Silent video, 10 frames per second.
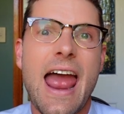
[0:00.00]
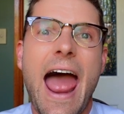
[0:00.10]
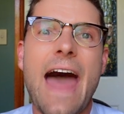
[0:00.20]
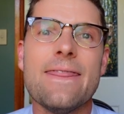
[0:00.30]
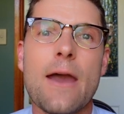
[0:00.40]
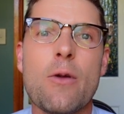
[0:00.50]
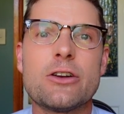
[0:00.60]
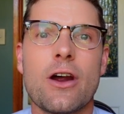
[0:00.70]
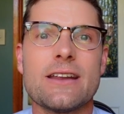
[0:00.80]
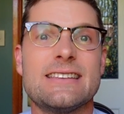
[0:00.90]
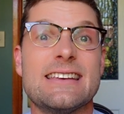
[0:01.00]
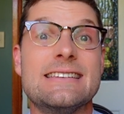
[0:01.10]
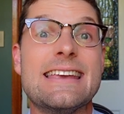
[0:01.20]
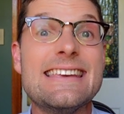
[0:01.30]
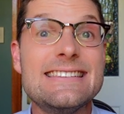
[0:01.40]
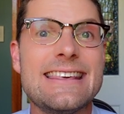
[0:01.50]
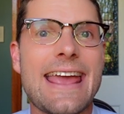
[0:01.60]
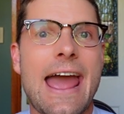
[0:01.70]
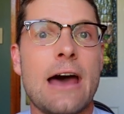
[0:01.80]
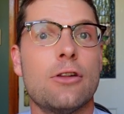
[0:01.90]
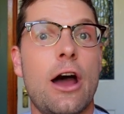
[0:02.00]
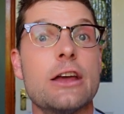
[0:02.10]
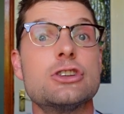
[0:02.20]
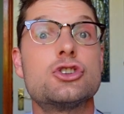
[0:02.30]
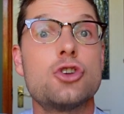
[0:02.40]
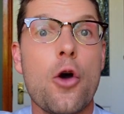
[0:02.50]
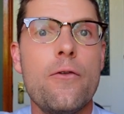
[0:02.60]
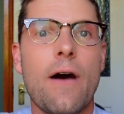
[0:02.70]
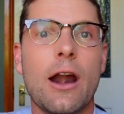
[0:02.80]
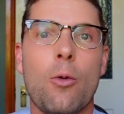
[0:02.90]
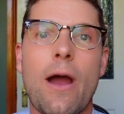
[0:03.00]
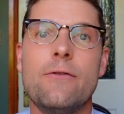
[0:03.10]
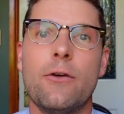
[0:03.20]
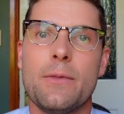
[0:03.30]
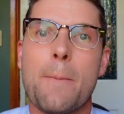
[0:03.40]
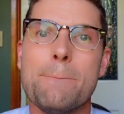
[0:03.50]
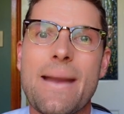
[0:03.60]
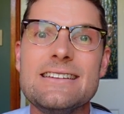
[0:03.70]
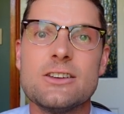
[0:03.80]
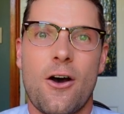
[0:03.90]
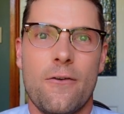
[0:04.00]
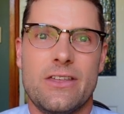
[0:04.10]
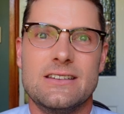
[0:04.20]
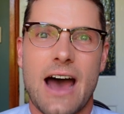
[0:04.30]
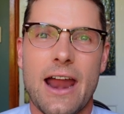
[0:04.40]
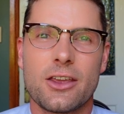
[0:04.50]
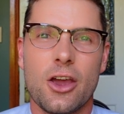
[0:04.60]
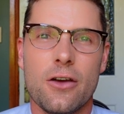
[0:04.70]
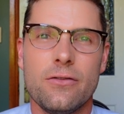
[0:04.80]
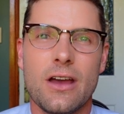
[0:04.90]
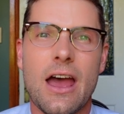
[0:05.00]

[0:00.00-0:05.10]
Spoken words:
And then we're trying to see, is the outlier so far away from the meat of the data curve